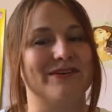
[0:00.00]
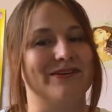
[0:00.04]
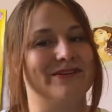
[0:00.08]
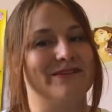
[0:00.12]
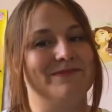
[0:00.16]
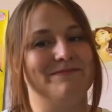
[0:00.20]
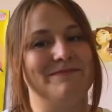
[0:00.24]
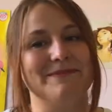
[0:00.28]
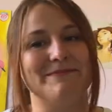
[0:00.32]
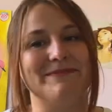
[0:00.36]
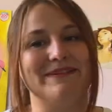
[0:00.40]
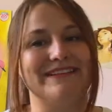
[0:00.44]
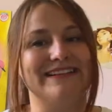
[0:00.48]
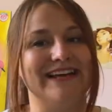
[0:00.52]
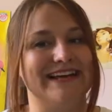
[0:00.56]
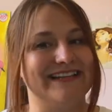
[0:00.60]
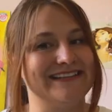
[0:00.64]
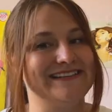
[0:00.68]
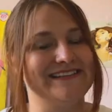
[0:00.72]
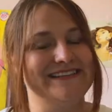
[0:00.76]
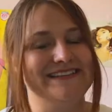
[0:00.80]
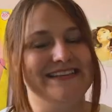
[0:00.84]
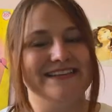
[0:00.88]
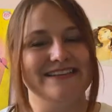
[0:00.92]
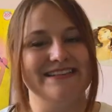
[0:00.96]
people
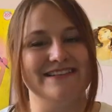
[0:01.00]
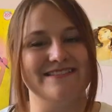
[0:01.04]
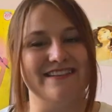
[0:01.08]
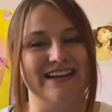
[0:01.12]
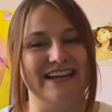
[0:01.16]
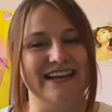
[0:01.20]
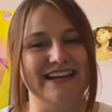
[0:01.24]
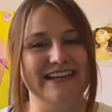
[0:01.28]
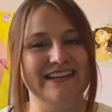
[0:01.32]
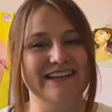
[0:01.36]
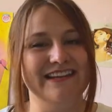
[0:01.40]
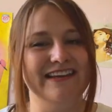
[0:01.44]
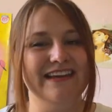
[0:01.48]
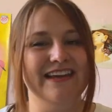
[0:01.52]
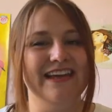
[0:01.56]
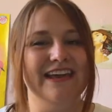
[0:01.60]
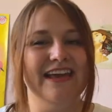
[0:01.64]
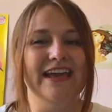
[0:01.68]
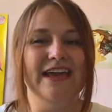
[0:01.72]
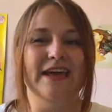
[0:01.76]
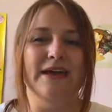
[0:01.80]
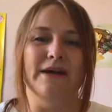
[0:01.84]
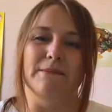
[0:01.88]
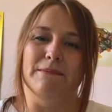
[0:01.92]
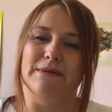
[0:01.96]
dancing in the rain.
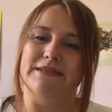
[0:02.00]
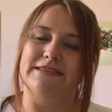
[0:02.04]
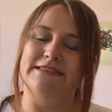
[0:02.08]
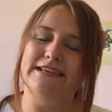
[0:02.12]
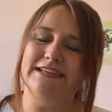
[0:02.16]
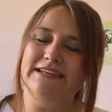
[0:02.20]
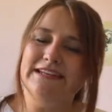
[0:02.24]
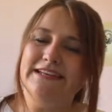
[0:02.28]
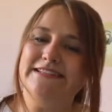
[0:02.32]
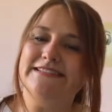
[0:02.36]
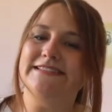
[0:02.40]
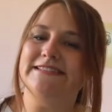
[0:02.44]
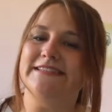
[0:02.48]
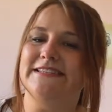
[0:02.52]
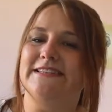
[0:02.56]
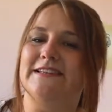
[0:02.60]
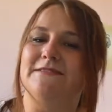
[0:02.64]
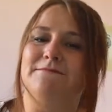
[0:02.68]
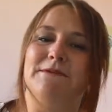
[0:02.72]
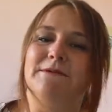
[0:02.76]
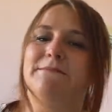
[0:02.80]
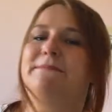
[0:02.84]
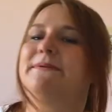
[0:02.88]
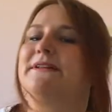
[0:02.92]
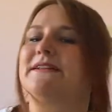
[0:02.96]
But then I see
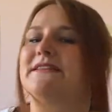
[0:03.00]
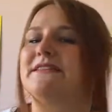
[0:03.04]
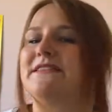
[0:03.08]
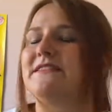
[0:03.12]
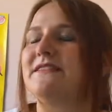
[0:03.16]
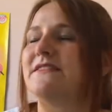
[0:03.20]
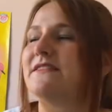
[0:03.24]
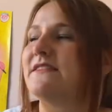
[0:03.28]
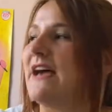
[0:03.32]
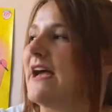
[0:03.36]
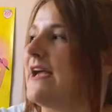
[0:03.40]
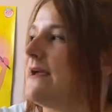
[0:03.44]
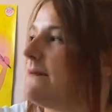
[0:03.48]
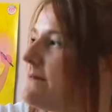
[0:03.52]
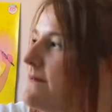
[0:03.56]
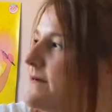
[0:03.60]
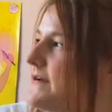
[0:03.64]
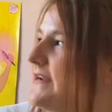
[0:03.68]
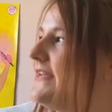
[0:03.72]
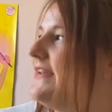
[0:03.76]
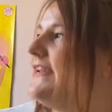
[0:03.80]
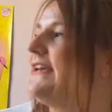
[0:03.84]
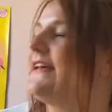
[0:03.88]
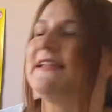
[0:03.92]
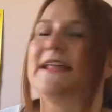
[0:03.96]
that people type
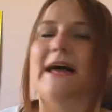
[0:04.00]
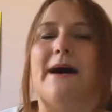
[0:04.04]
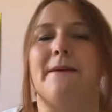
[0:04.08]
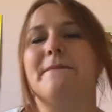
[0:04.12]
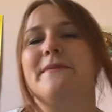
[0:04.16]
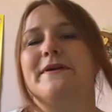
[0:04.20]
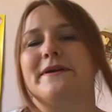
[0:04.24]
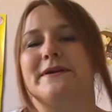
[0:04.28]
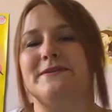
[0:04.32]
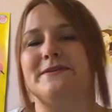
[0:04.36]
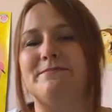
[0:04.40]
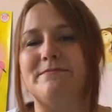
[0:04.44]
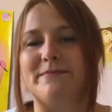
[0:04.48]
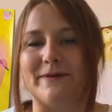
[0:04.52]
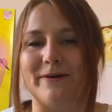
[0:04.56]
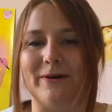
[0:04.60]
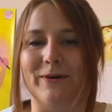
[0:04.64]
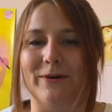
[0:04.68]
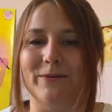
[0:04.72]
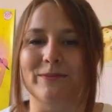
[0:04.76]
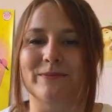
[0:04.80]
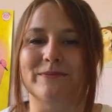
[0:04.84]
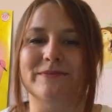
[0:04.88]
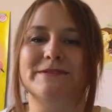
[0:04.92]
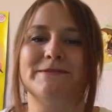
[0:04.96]
really elaborate
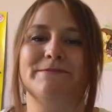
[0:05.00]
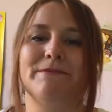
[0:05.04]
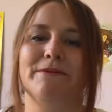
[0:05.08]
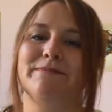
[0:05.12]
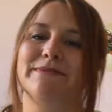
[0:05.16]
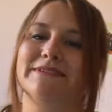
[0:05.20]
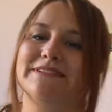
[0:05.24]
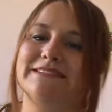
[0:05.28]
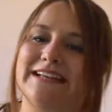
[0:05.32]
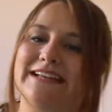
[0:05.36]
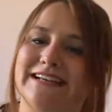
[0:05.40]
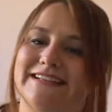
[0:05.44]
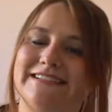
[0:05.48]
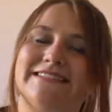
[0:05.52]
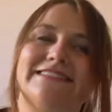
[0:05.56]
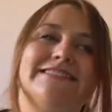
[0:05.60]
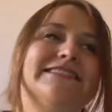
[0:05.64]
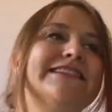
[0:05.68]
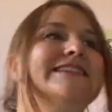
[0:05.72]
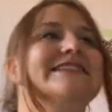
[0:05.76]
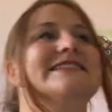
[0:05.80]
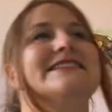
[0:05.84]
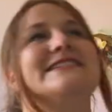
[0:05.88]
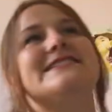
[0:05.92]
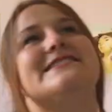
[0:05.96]
prompts, people dancing
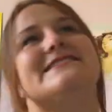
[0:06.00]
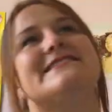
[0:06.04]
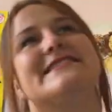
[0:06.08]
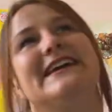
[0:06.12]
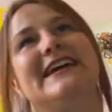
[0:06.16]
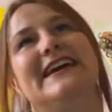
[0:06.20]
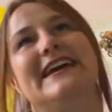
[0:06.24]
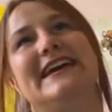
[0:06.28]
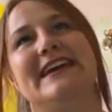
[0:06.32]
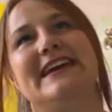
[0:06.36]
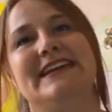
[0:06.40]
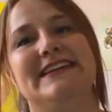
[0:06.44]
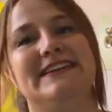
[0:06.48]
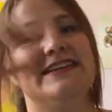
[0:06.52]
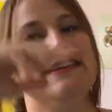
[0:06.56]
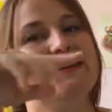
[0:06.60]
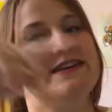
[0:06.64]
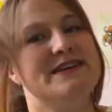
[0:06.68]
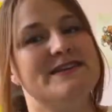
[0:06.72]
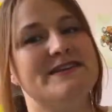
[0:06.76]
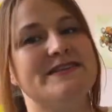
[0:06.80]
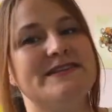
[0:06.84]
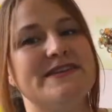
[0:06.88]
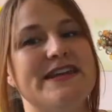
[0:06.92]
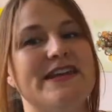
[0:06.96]
in the rain,
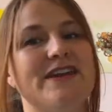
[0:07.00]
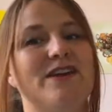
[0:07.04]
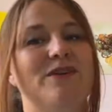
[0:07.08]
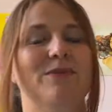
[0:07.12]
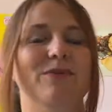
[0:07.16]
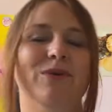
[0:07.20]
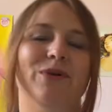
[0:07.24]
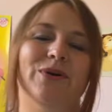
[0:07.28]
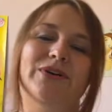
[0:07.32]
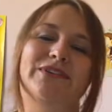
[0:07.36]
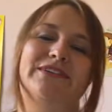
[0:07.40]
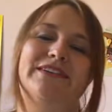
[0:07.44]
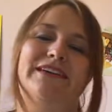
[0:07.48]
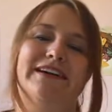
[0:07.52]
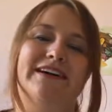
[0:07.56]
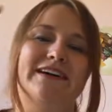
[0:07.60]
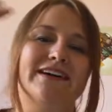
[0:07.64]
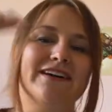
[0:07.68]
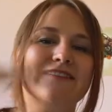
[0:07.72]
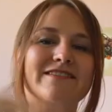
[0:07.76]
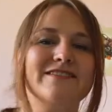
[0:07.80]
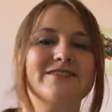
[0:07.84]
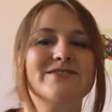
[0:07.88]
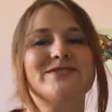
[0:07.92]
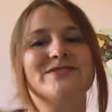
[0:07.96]
3/4,
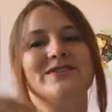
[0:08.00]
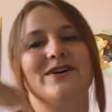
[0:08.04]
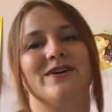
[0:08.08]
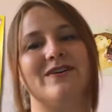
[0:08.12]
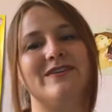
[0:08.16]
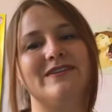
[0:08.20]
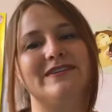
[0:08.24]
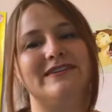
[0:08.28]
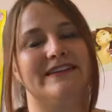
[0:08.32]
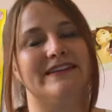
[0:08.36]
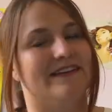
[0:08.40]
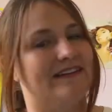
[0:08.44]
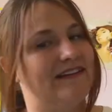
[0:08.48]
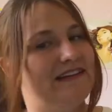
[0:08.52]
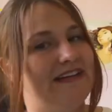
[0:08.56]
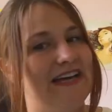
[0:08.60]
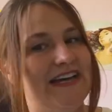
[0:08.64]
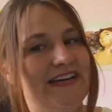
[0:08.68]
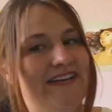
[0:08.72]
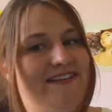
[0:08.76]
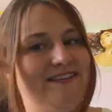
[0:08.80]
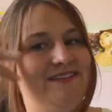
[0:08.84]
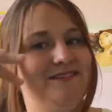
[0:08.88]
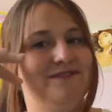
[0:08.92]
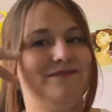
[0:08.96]
horizontal,
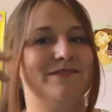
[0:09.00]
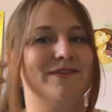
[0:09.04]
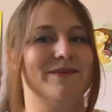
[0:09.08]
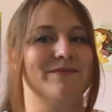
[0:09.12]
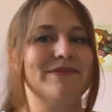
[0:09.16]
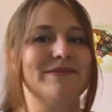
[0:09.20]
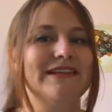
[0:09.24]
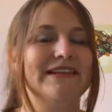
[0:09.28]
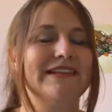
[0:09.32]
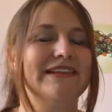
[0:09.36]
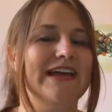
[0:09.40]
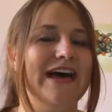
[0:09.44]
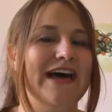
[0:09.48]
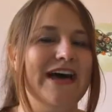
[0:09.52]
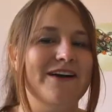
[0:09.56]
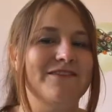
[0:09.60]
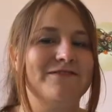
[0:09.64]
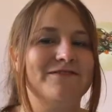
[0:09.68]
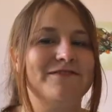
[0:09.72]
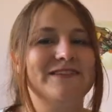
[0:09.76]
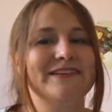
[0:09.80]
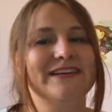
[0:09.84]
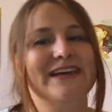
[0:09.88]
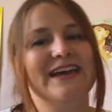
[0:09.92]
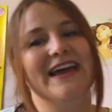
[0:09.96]
lighting from the
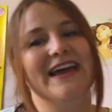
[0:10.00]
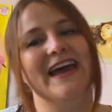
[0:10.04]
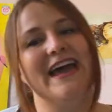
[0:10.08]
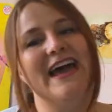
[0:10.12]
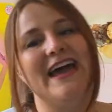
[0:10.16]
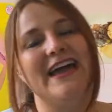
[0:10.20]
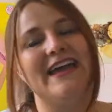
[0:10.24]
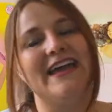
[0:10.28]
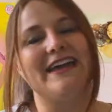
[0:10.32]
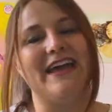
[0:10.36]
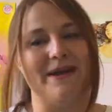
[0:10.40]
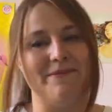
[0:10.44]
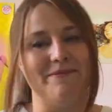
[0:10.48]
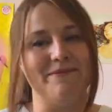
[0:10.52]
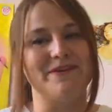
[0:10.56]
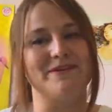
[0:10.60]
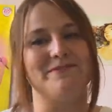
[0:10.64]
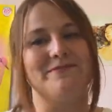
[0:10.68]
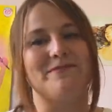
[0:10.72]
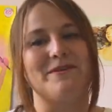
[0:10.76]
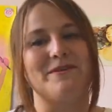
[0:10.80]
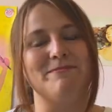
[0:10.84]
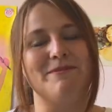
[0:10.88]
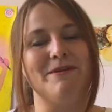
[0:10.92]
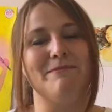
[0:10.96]
left, camera
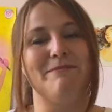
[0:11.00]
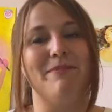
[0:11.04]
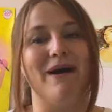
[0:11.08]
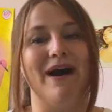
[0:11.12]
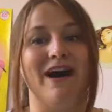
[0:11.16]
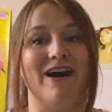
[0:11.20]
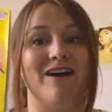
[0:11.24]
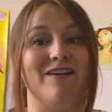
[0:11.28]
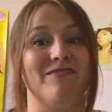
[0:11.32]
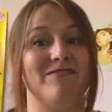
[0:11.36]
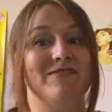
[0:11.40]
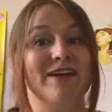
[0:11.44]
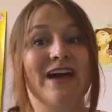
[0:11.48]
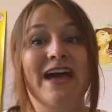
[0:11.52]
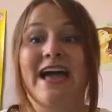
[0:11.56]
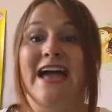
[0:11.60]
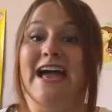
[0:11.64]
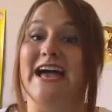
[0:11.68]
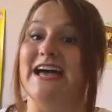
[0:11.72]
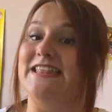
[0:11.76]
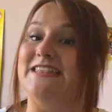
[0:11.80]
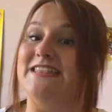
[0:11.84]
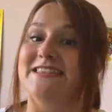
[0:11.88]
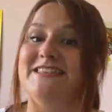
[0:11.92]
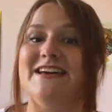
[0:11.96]
from above,
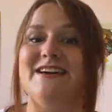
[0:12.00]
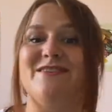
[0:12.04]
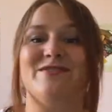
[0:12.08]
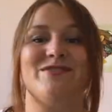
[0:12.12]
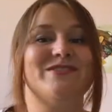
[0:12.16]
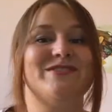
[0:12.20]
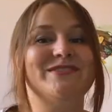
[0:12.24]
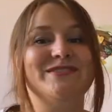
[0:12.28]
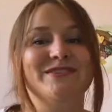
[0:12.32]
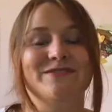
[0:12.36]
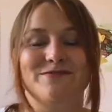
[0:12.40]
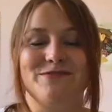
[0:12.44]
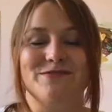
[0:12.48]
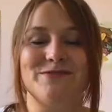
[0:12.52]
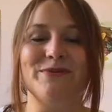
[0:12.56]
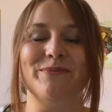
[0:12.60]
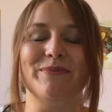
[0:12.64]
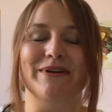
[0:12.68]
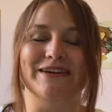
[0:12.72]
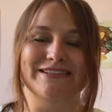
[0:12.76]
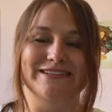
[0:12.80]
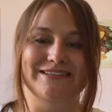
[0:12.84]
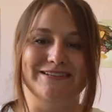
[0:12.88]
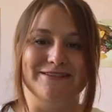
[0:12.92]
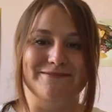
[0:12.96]
and they receive true
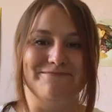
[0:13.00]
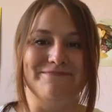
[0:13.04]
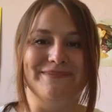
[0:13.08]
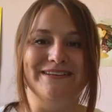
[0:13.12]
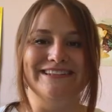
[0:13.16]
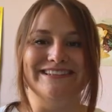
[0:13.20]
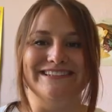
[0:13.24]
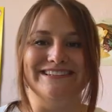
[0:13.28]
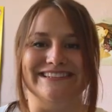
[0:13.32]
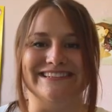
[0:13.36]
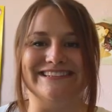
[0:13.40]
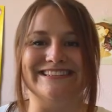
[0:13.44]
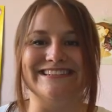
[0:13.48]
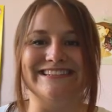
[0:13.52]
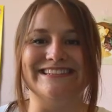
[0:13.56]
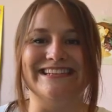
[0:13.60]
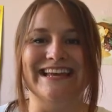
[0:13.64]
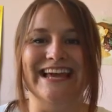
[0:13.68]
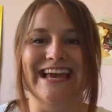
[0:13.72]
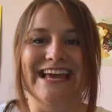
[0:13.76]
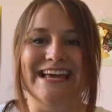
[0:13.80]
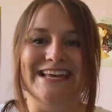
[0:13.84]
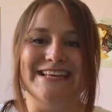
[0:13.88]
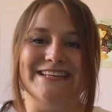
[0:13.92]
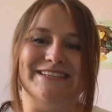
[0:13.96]
masterpieces.
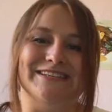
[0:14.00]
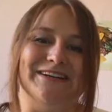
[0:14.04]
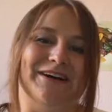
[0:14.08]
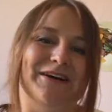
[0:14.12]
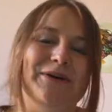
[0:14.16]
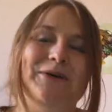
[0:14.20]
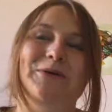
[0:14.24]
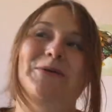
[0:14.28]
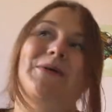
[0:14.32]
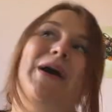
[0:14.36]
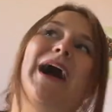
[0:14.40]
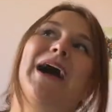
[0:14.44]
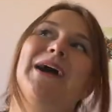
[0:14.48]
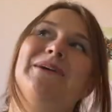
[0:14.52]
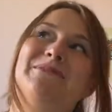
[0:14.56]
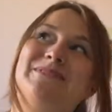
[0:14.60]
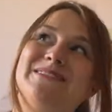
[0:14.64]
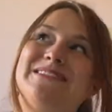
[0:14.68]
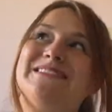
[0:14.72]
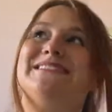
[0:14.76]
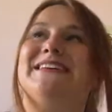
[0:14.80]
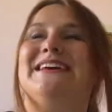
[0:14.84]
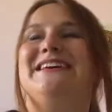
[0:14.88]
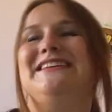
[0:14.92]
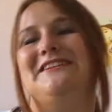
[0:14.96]
So I would
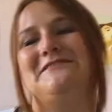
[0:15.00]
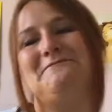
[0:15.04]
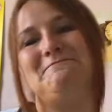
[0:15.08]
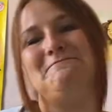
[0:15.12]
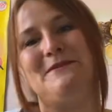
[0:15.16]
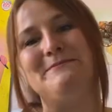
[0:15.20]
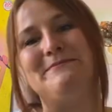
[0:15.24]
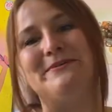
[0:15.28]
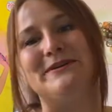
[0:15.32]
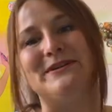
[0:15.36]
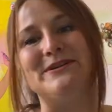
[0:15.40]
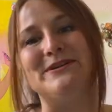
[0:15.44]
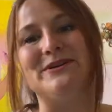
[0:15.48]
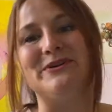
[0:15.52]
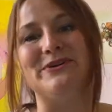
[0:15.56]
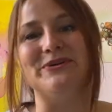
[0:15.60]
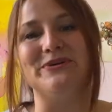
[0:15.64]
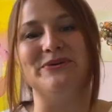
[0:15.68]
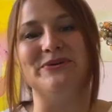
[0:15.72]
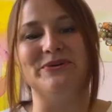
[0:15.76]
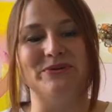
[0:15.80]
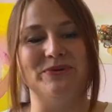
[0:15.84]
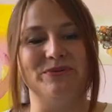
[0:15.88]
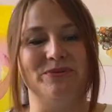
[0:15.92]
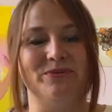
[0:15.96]
say that people
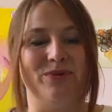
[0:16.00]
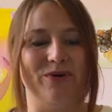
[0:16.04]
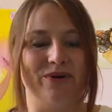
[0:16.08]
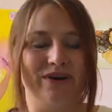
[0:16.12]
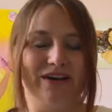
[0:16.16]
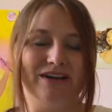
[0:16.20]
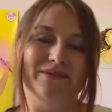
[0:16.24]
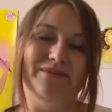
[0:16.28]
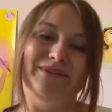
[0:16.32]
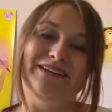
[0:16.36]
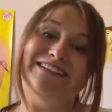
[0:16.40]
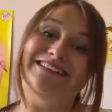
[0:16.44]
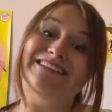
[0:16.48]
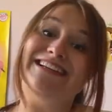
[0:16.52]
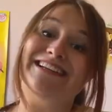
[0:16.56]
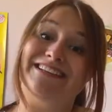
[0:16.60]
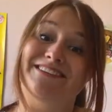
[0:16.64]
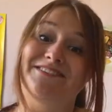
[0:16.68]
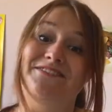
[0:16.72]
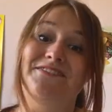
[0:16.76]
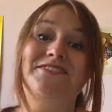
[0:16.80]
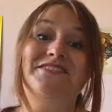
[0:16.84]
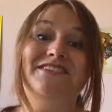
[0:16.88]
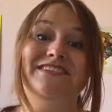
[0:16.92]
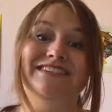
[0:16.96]
who work with
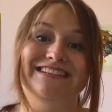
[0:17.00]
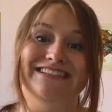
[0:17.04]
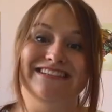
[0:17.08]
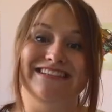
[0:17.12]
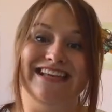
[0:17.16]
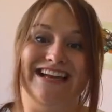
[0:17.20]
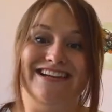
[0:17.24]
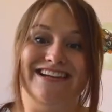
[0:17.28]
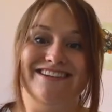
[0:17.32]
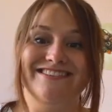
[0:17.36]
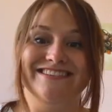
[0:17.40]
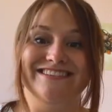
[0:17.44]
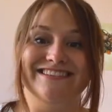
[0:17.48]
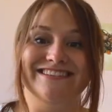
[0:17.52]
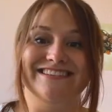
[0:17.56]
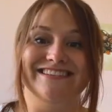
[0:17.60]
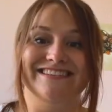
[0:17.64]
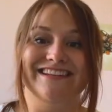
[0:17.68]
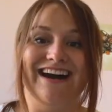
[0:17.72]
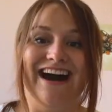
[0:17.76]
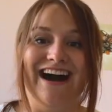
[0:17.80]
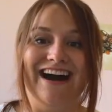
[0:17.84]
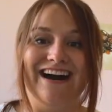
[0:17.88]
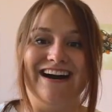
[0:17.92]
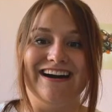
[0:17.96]
artificial intelligence
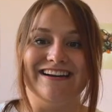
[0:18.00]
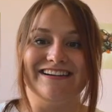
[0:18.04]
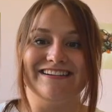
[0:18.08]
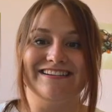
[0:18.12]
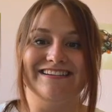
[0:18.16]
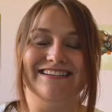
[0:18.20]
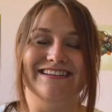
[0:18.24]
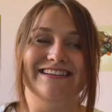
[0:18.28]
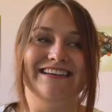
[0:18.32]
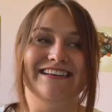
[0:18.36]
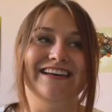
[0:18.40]
and art